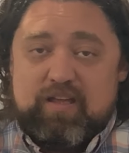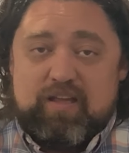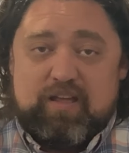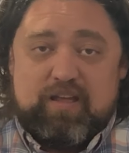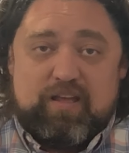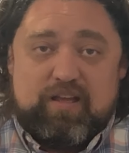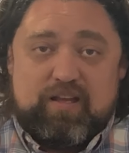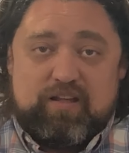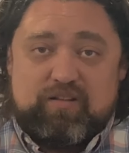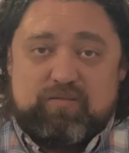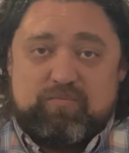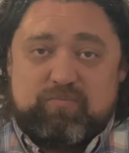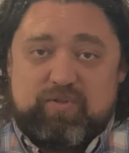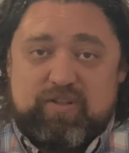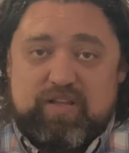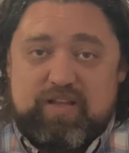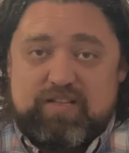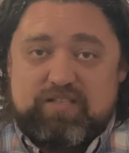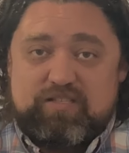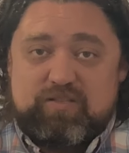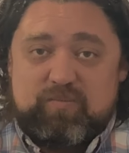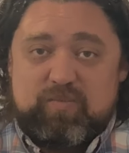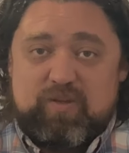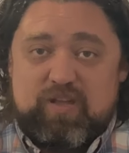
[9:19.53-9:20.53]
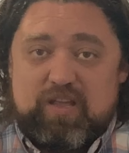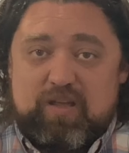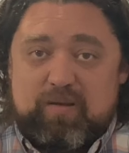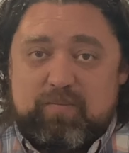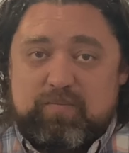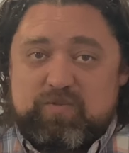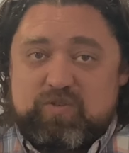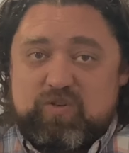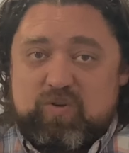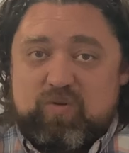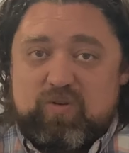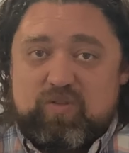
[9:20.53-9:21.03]
and playing some
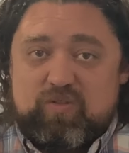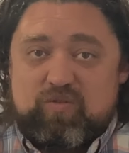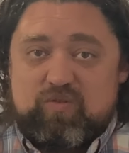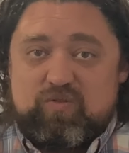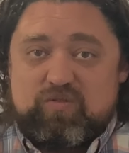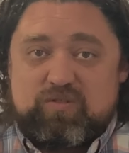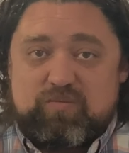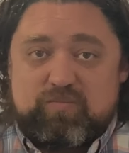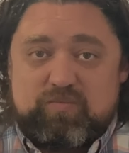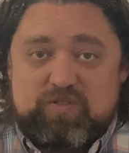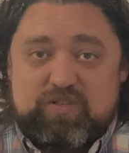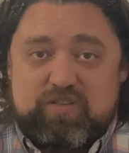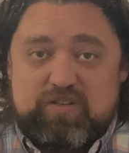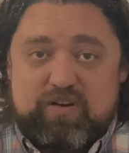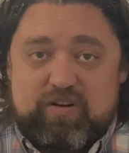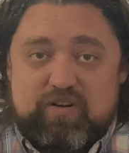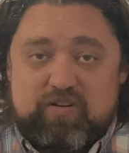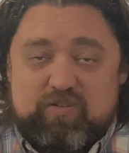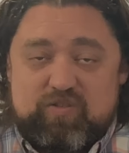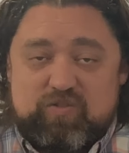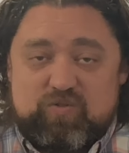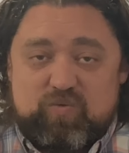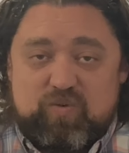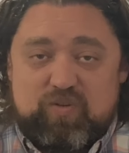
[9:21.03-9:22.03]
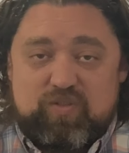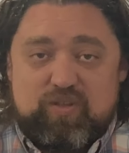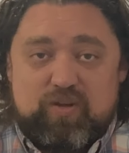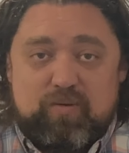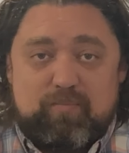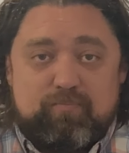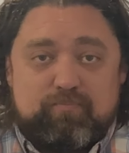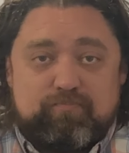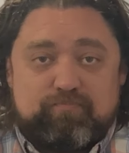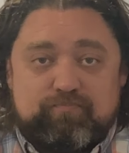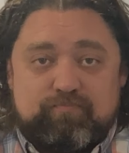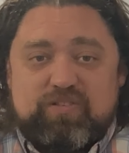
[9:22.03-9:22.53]
games, going through some scenarios with
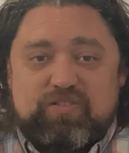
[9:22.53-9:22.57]
them.